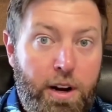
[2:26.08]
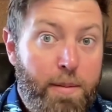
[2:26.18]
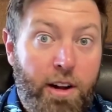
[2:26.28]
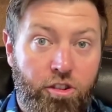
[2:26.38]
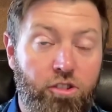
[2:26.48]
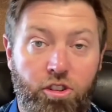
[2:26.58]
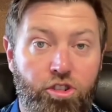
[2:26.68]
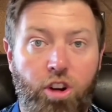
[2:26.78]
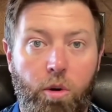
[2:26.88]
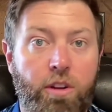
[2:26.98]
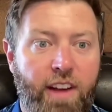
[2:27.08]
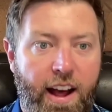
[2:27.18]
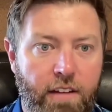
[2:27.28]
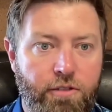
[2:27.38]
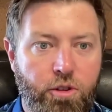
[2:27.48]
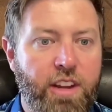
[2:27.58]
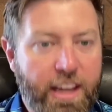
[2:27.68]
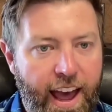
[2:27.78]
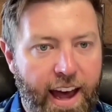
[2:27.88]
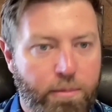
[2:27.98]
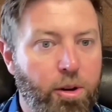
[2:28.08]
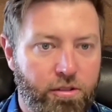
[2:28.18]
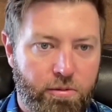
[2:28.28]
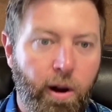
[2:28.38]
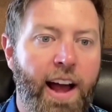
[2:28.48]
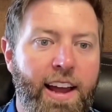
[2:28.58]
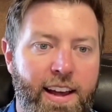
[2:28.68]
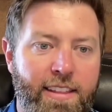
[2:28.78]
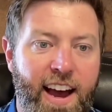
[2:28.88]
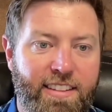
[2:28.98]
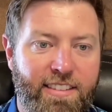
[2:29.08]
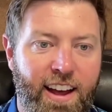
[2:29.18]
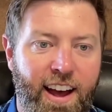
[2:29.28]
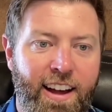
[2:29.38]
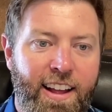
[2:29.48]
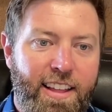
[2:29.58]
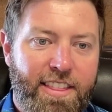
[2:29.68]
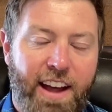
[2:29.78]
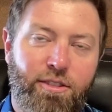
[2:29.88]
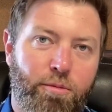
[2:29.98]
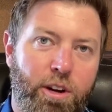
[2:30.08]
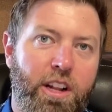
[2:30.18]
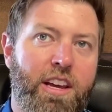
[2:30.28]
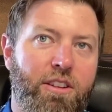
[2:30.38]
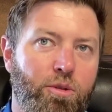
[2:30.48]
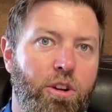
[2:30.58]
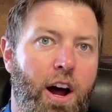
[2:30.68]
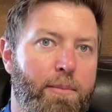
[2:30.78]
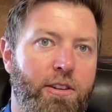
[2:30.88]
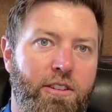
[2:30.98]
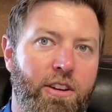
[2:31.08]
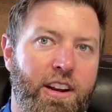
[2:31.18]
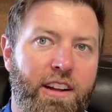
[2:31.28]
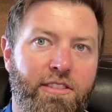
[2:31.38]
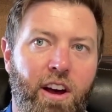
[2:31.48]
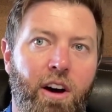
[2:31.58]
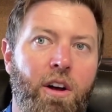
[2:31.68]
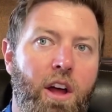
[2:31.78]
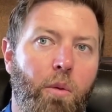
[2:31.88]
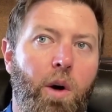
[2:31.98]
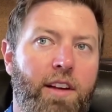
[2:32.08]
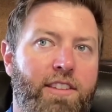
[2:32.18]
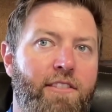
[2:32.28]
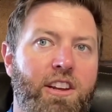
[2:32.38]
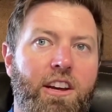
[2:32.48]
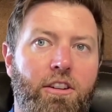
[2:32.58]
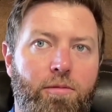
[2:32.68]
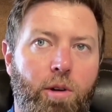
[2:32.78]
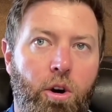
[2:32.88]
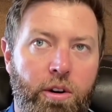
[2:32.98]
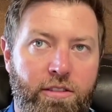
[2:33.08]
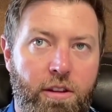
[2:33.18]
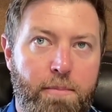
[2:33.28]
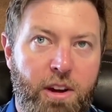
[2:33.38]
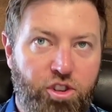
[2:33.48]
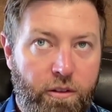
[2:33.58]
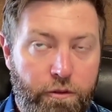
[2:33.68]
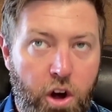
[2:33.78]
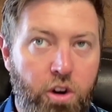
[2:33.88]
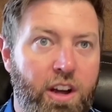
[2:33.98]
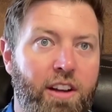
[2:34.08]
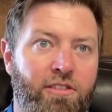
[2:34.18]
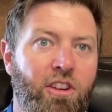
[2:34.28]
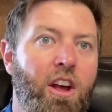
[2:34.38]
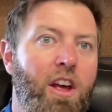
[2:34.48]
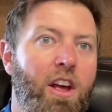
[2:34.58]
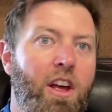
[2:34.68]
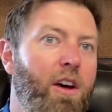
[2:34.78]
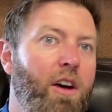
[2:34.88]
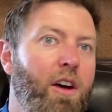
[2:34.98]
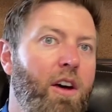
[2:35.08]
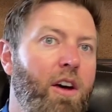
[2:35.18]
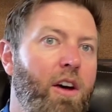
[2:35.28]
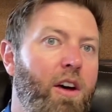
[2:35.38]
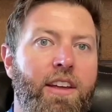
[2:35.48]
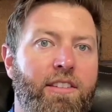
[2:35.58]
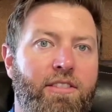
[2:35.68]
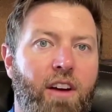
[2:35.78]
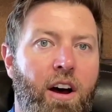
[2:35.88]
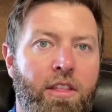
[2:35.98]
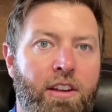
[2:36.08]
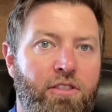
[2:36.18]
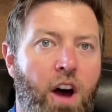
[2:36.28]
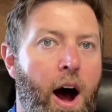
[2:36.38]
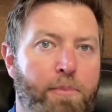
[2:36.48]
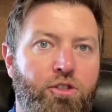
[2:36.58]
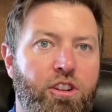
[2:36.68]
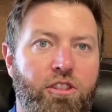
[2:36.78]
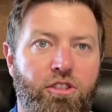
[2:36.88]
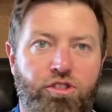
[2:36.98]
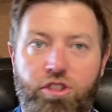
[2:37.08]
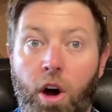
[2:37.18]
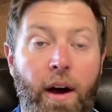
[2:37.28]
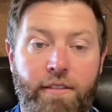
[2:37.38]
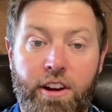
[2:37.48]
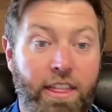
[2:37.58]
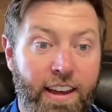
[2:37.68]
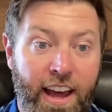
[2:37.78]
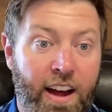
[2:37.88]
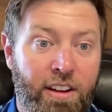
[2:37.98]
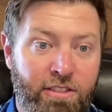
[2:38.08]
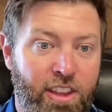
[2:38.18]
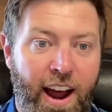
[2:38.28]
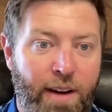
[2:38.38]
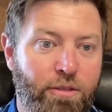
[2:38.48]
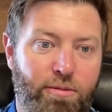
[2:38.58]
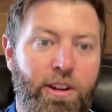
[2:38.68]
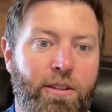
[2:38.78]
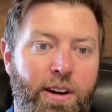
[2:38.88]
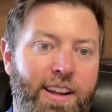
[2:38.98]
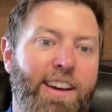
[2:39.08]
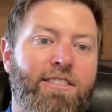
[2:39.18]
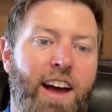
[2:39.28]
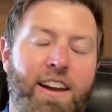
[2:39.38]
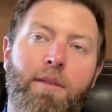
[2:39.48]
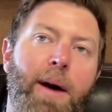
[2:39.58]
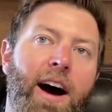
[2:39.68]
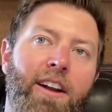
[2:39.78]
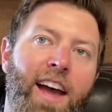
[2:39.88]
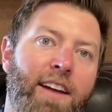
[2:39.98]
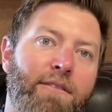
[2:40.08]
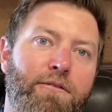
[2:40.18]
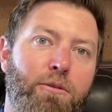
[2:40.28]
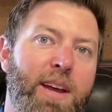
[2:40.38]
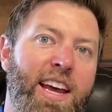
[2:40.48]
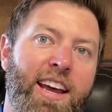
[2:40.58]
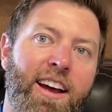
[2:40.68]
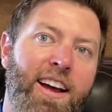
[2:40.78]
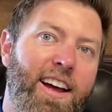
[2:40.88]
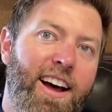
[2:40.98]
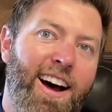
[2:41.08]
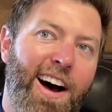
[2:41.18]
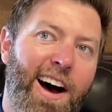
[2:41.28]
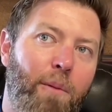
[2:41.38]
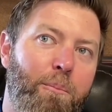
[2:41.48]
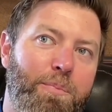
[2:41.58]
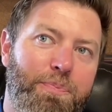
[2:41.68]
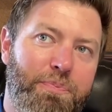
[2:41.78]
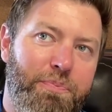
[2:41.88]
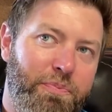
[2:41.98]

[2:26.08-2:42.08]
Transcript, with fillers: pretty much just a show and tell of unique animals, right? And that's a, that's a really cool opportunity. So while seven gills were always the mission focus, we always had this, this option to show everything else that I was really, really excited about. And for me, um,